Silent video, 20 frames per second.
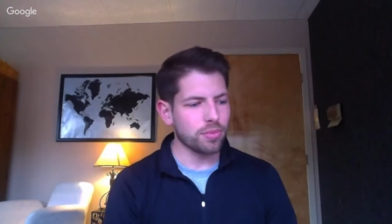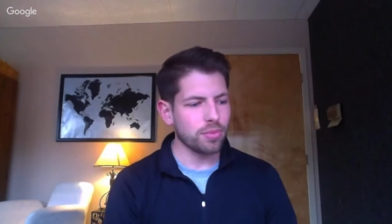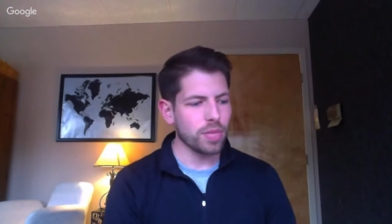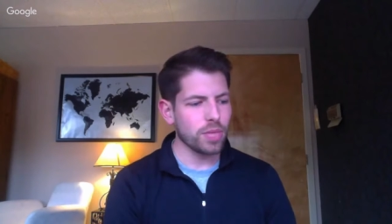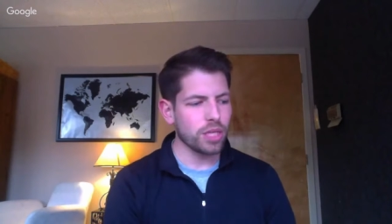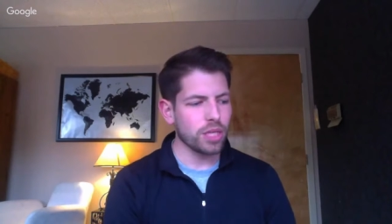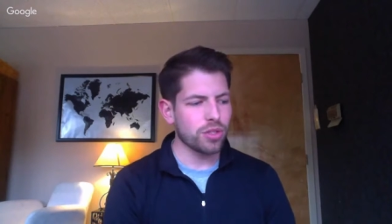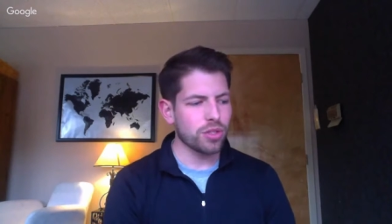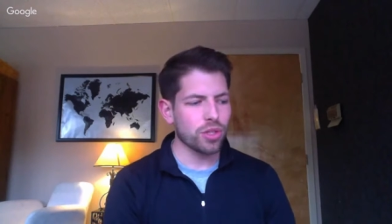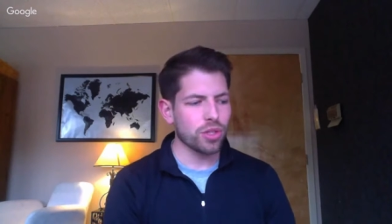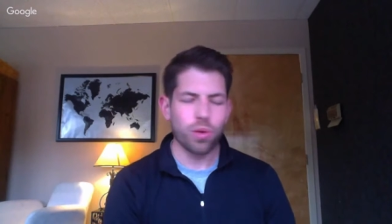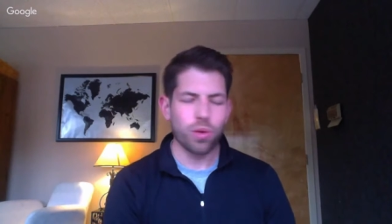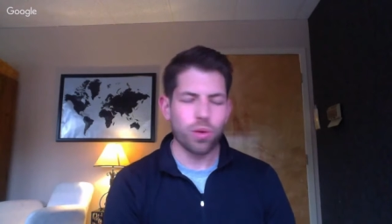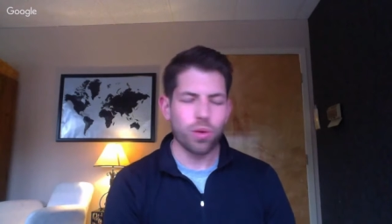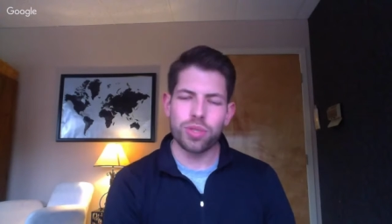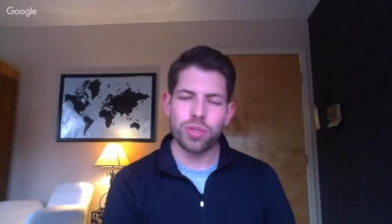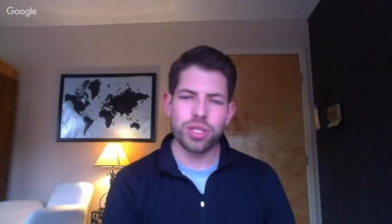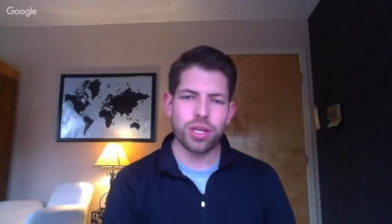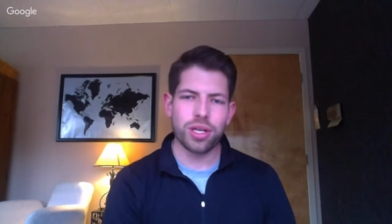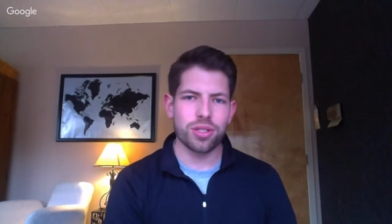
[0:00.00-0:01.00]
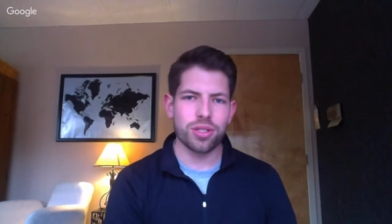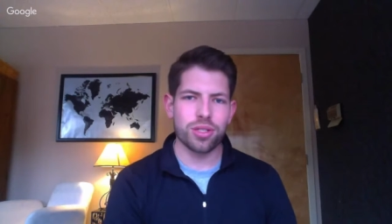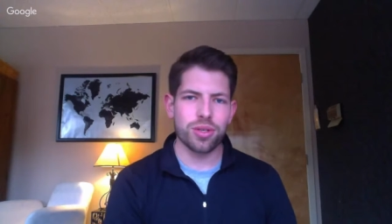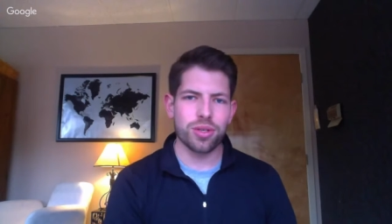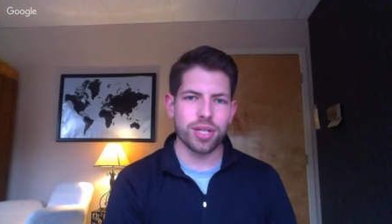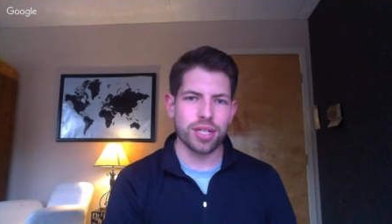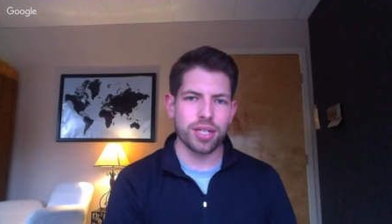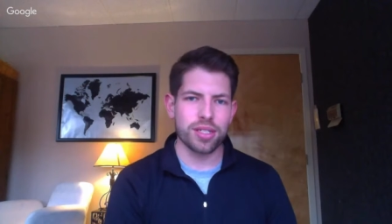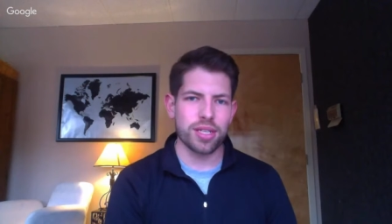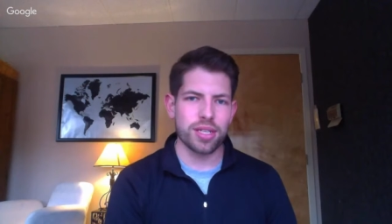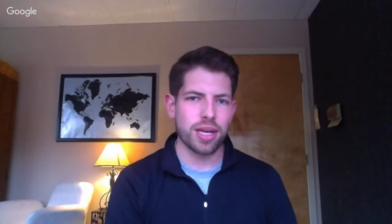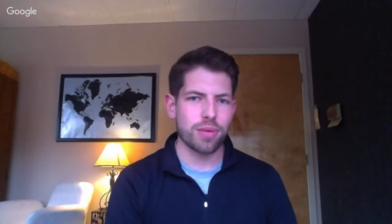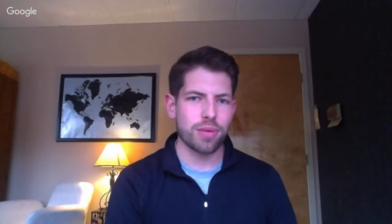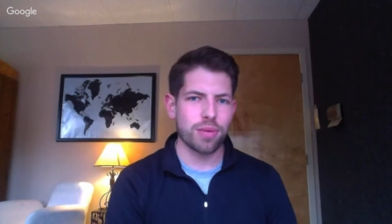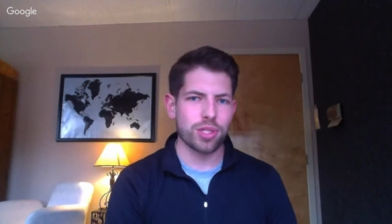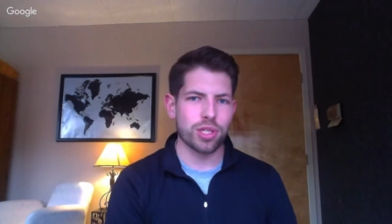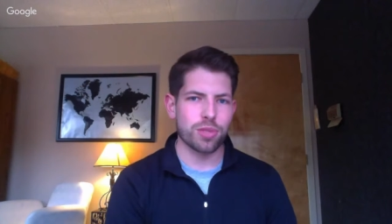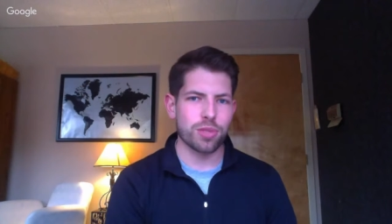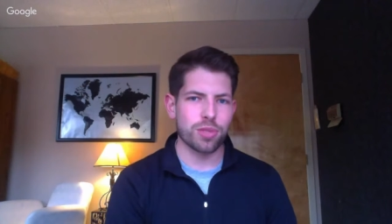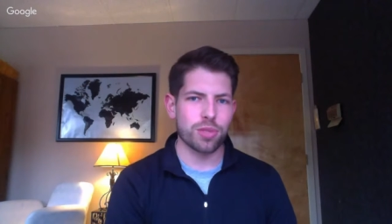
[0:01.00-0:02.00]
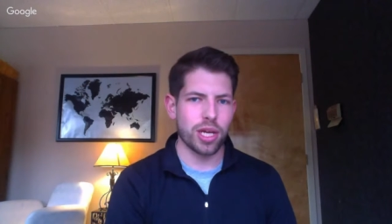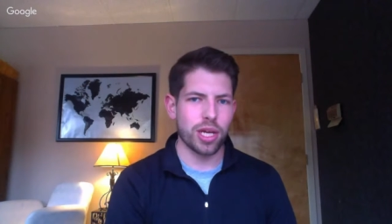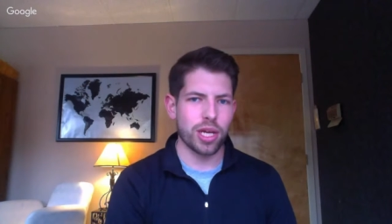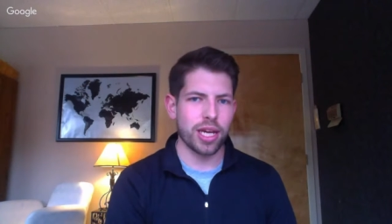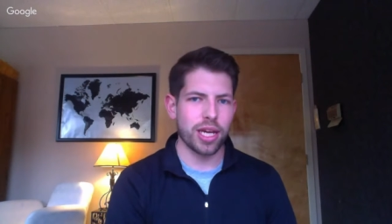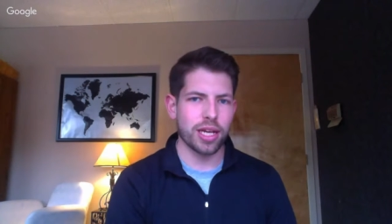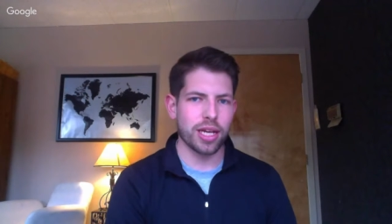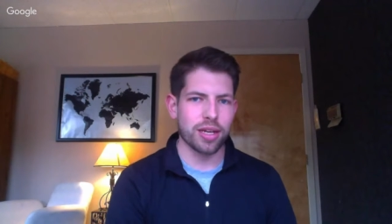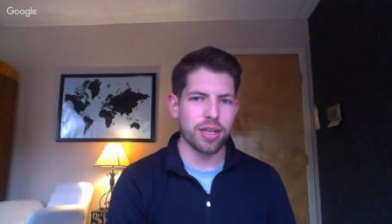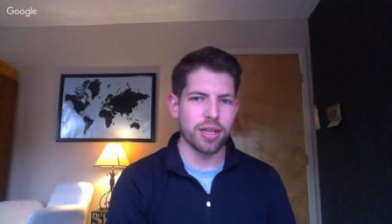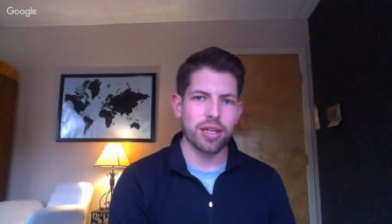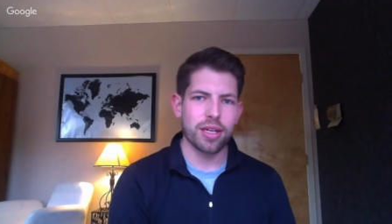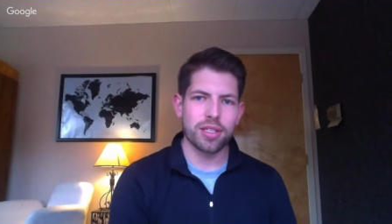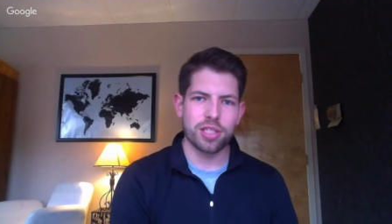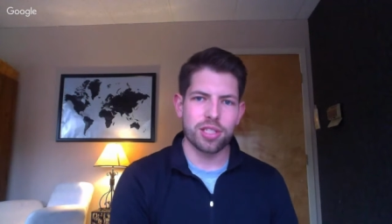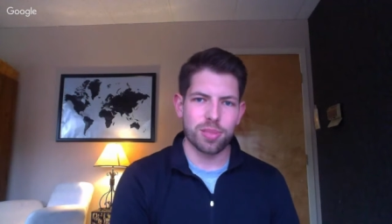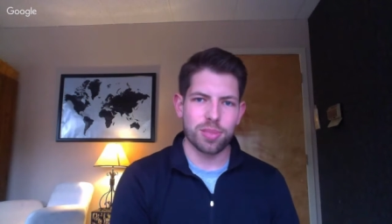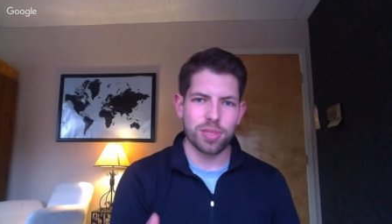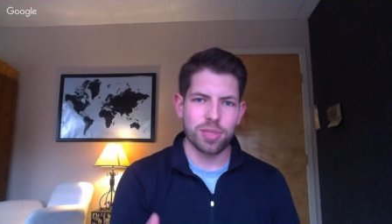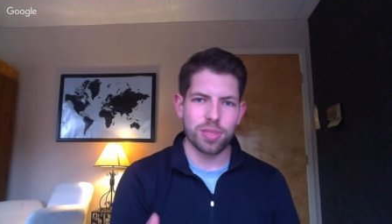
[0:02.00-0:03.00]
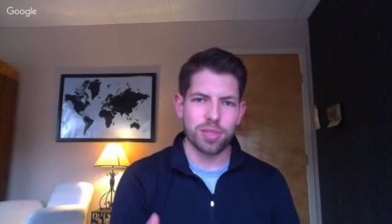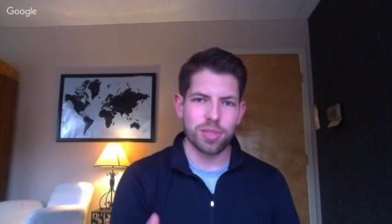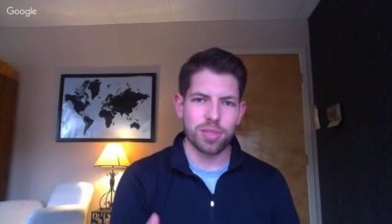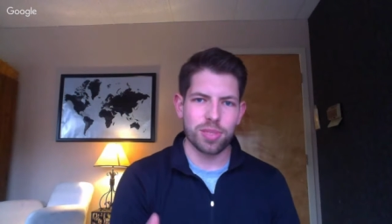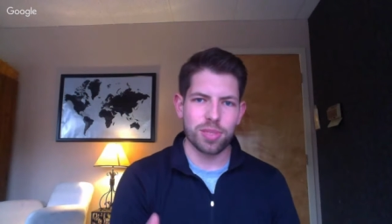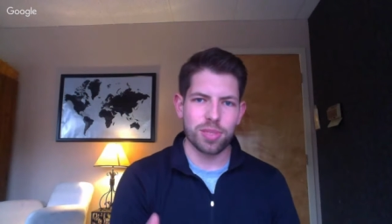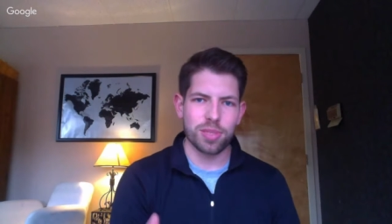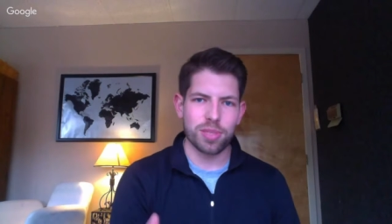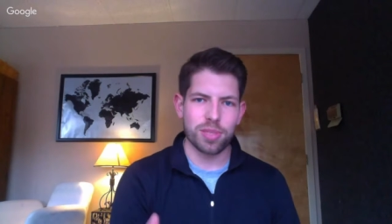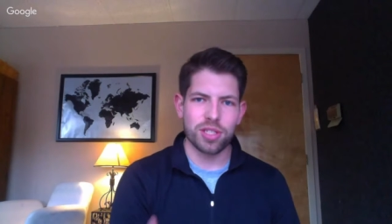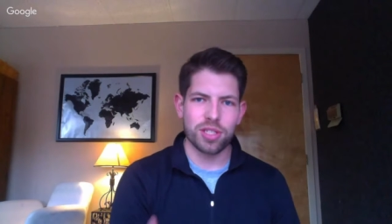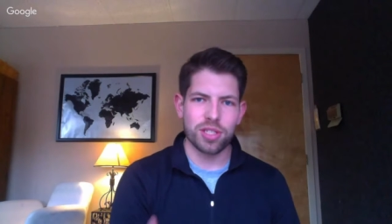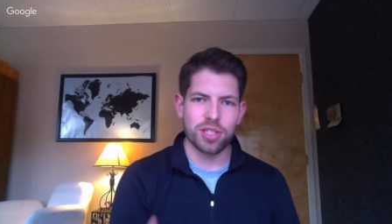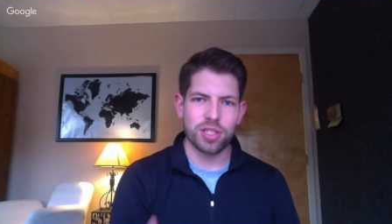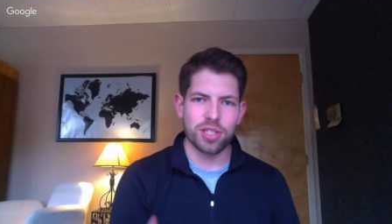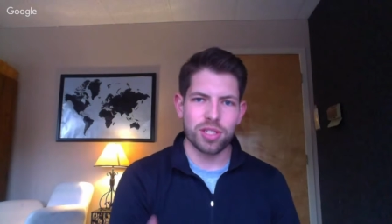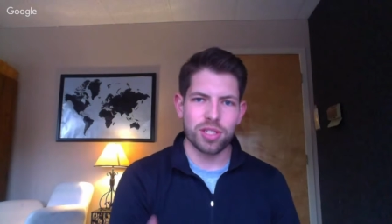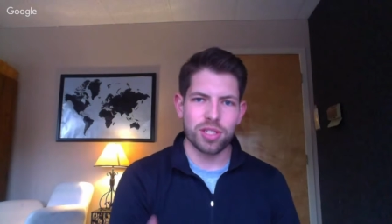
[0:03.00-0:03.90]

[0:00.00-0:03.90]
And so what we started doing instead was just playing some of the same songs